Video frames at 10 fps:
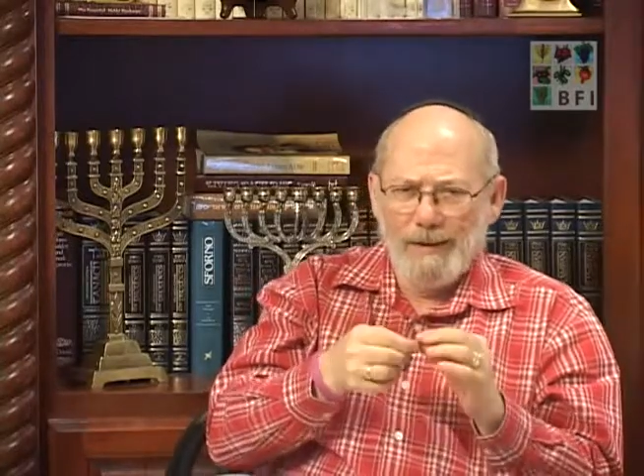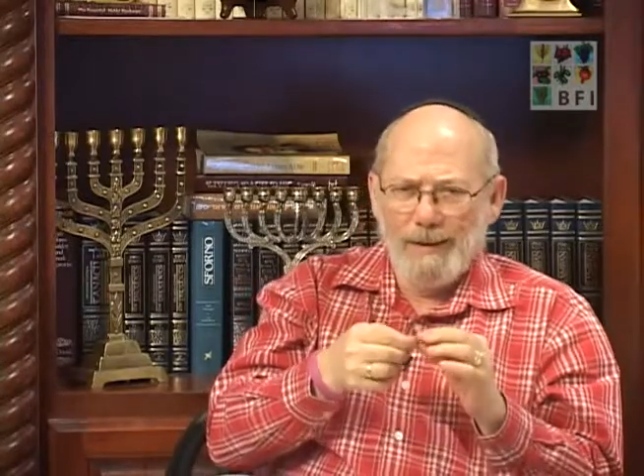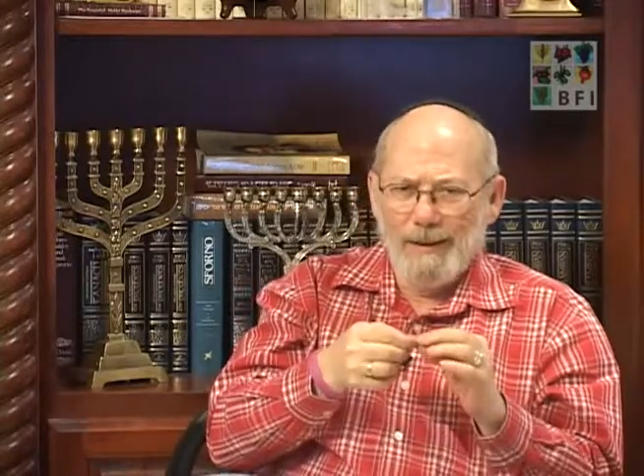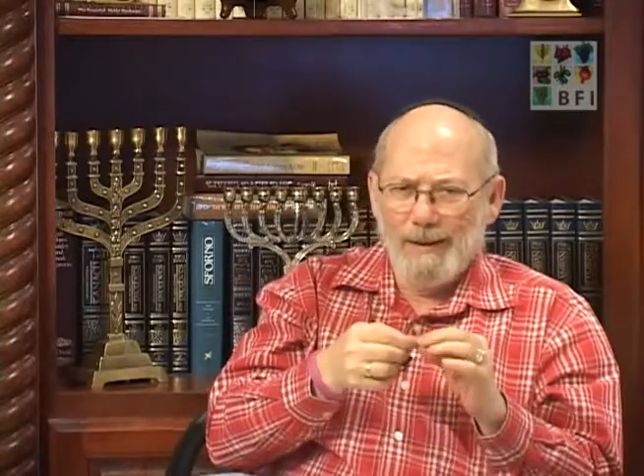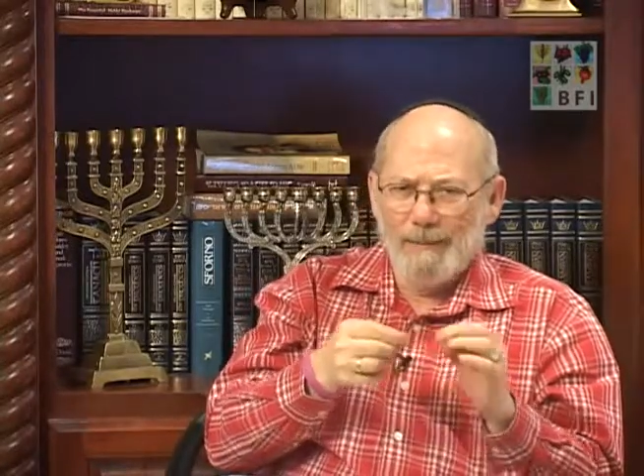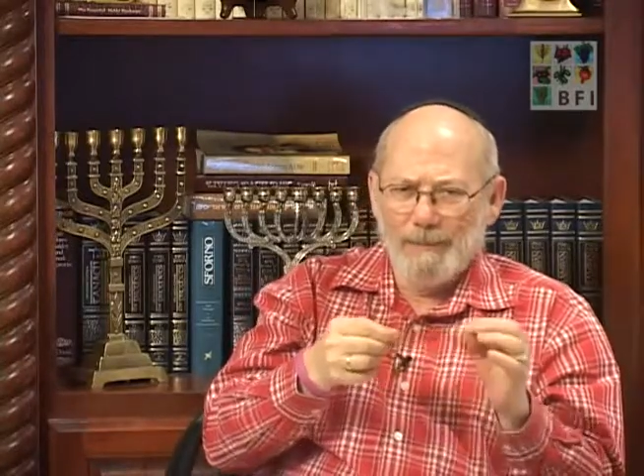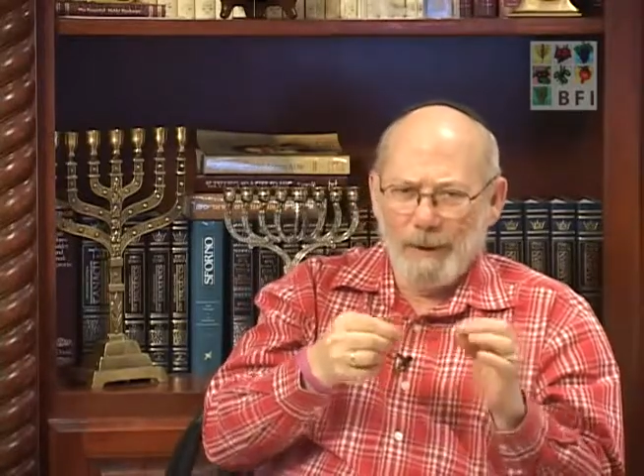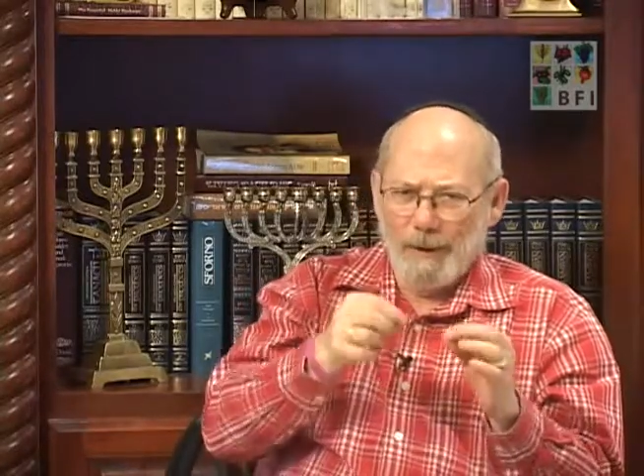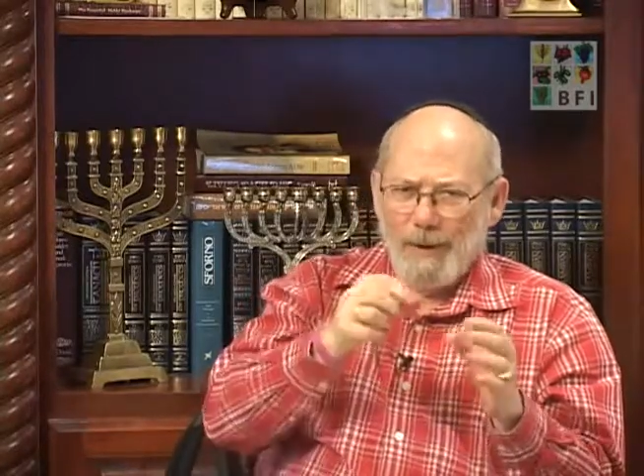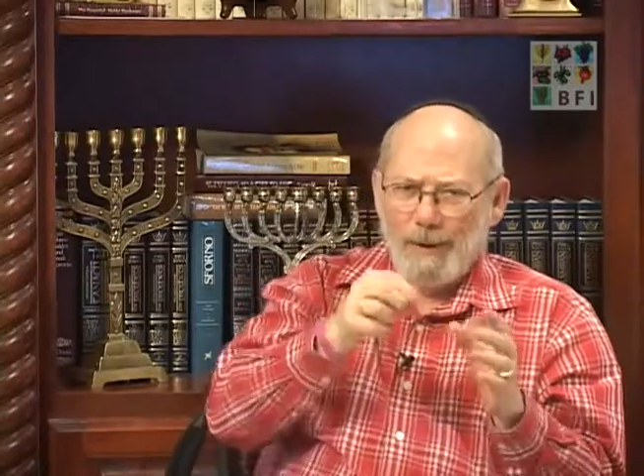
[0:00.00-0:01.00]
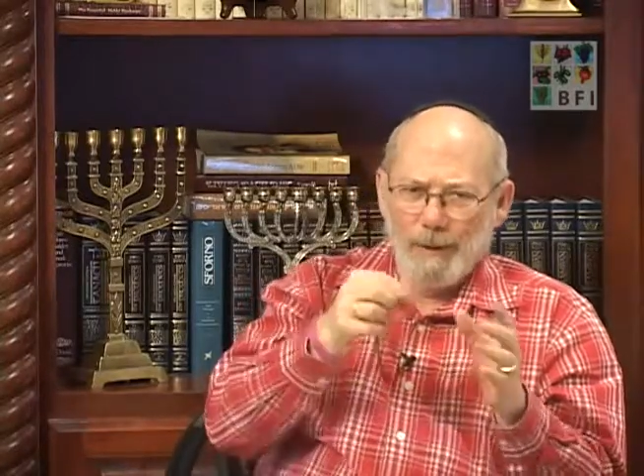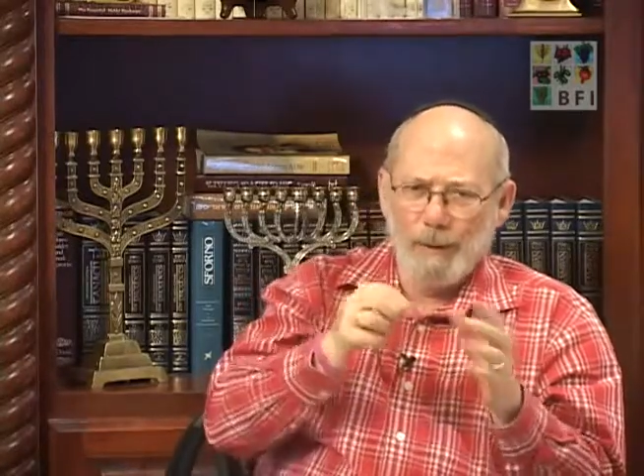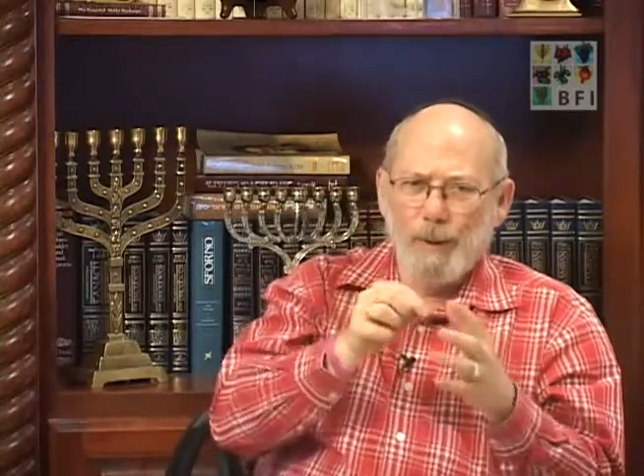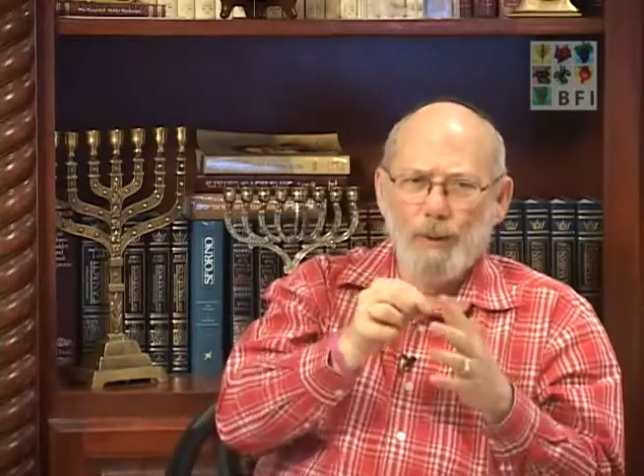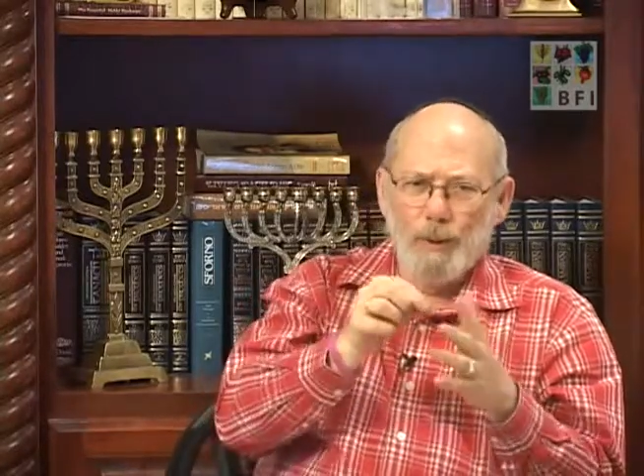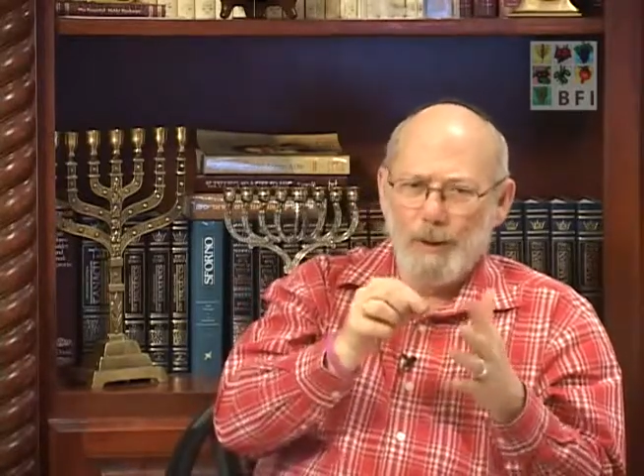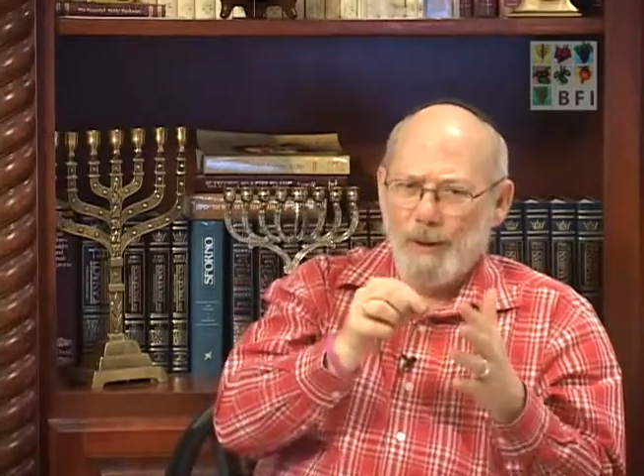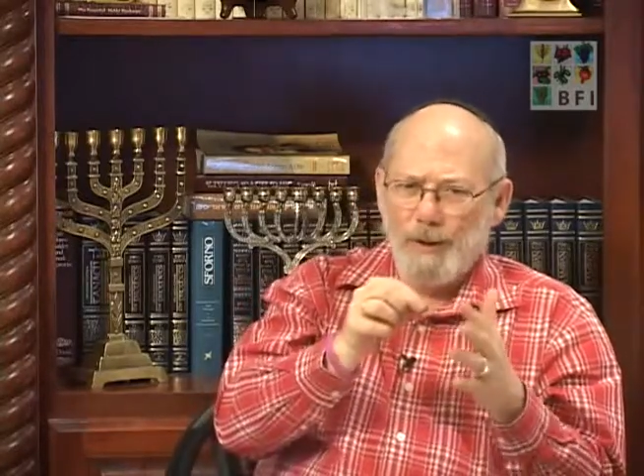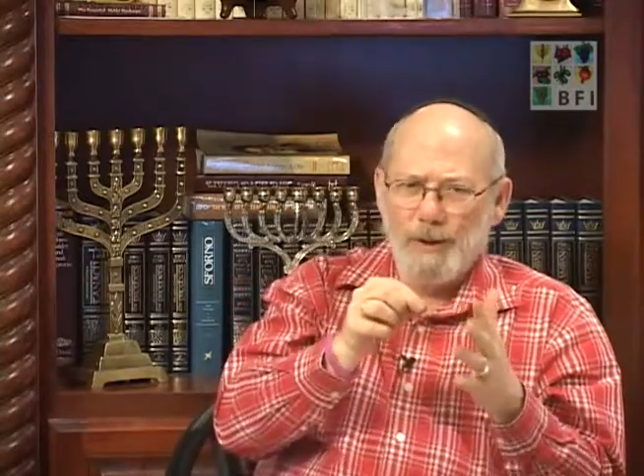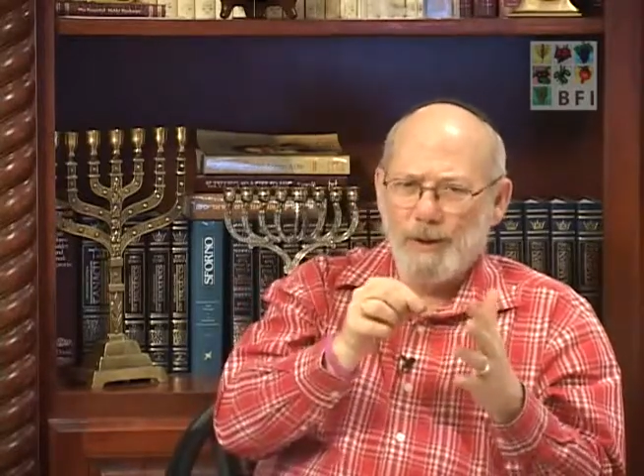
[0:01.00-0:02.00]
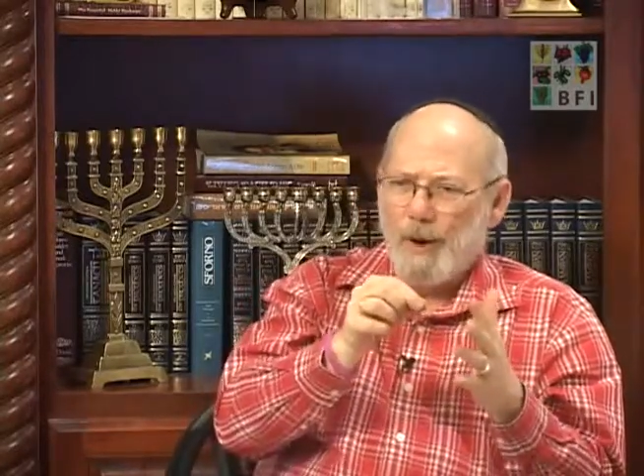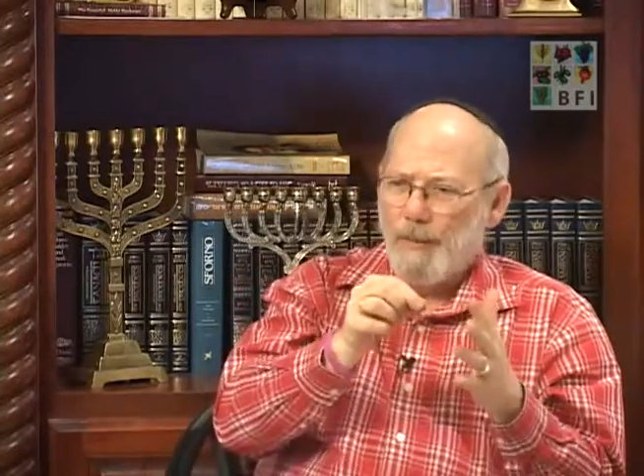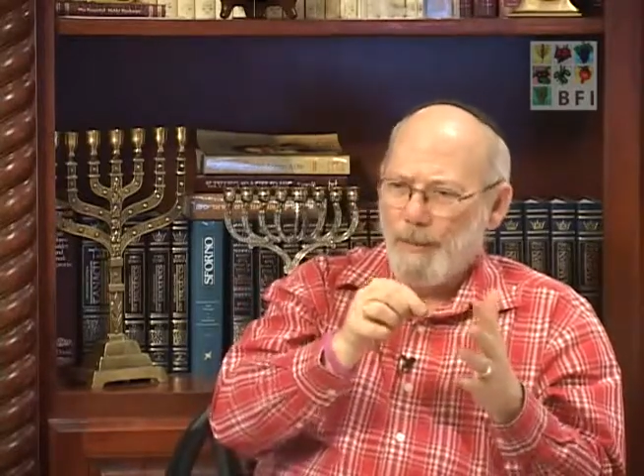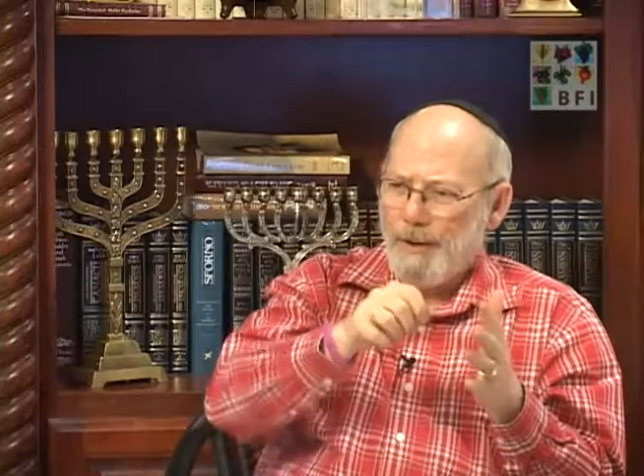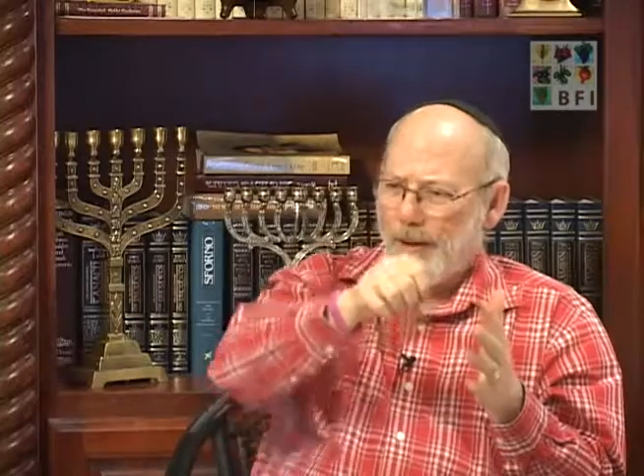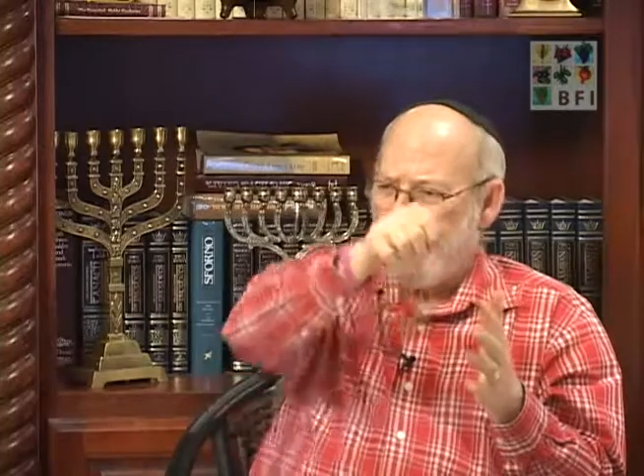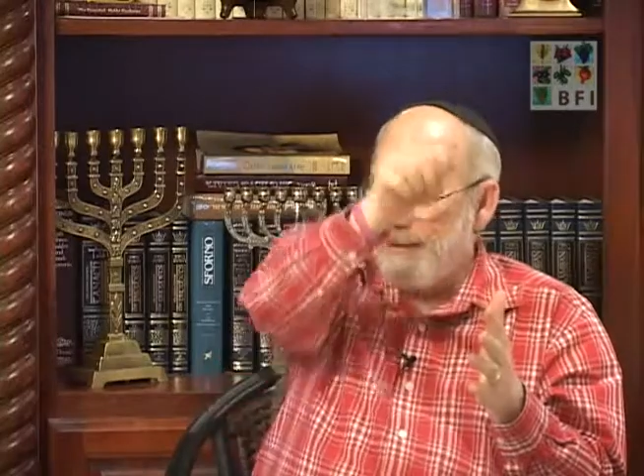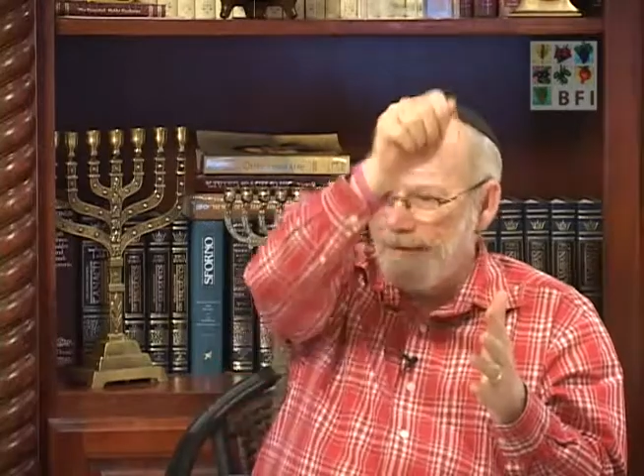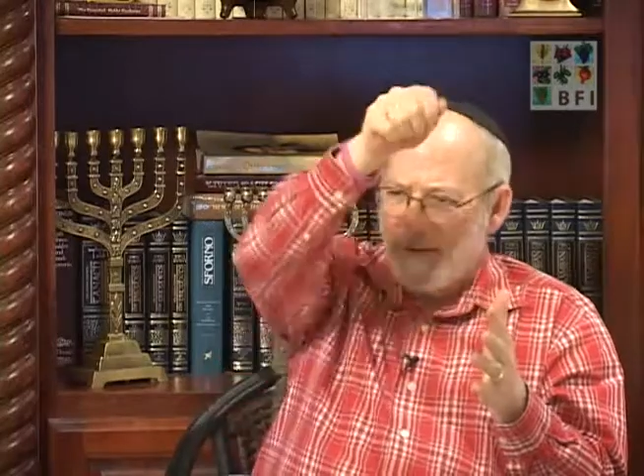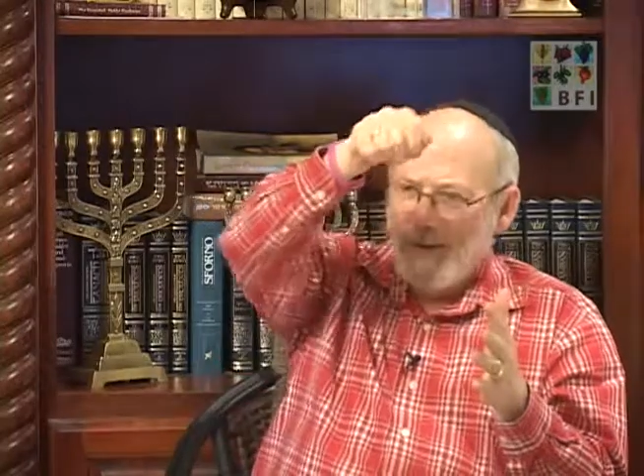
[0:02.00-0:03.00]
little tool, you know, that's sharp on the end.